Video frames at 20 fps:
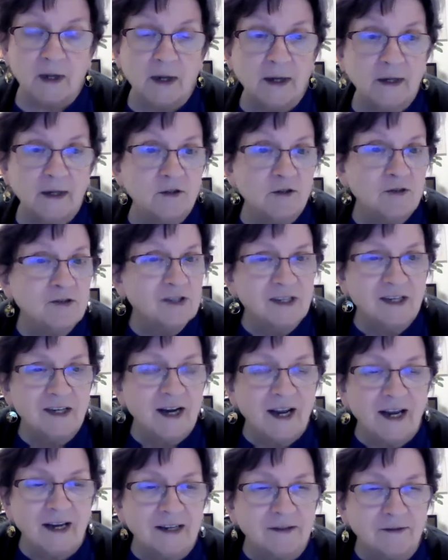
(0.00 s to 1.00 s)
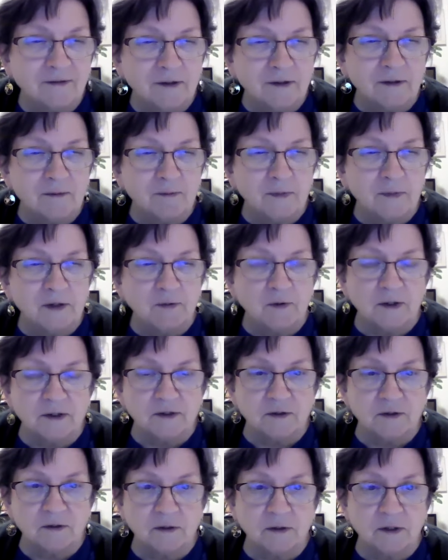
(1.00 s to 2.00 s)
And you see it active in the
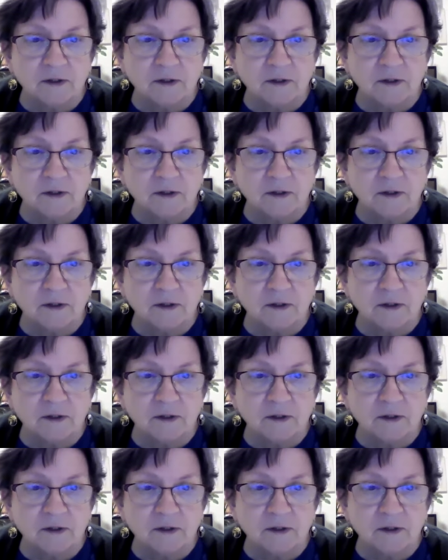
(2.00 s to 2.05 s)
Midwest,